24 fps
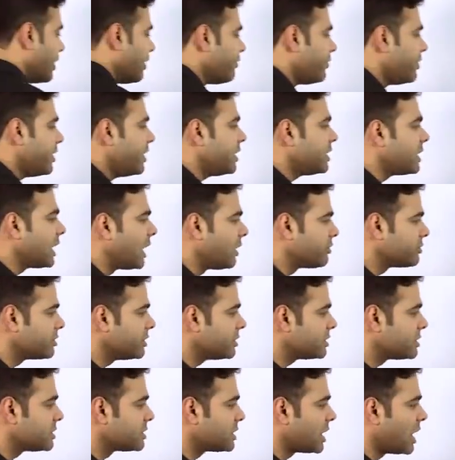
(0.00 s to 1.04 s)
every
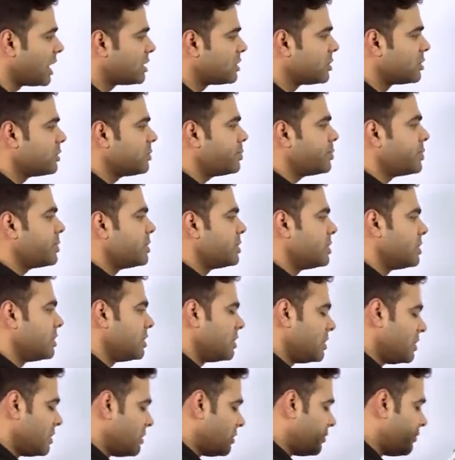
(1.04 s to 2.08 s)
thousand startup
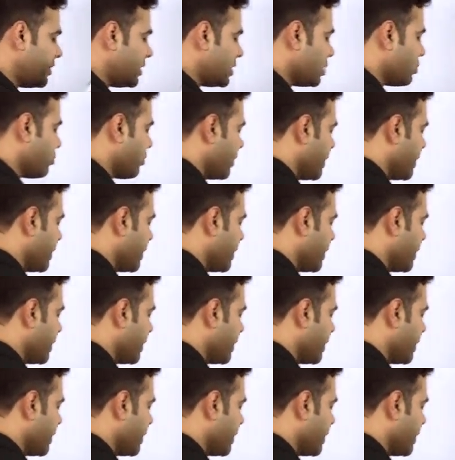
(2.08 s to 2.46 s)
with